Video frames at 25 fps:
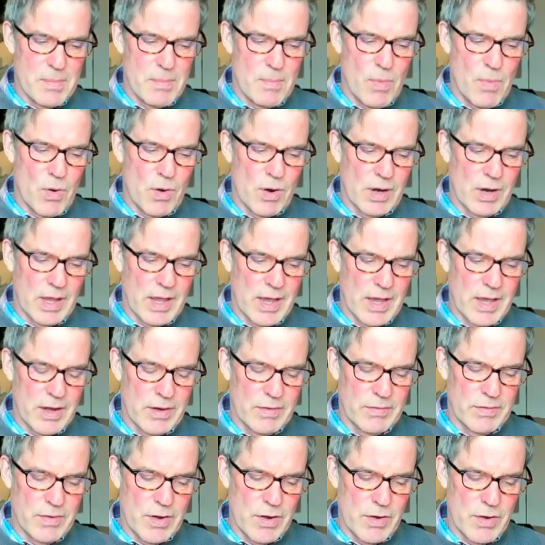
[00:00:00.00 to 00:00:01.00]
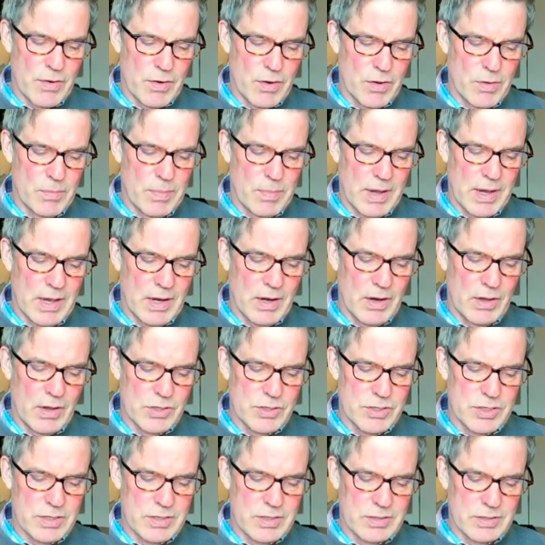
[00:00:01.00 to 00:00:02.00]
more kind of
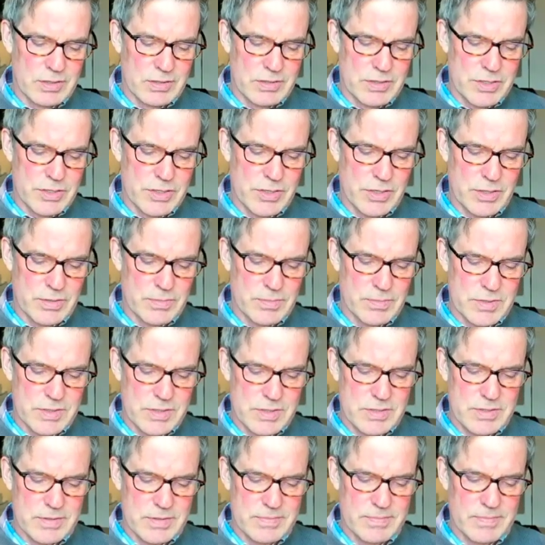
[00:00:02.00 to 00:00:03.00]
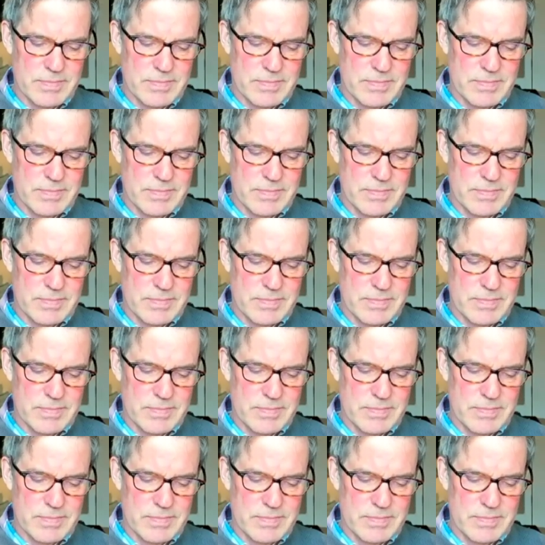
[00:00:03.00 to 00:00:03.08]
neurobiological terms.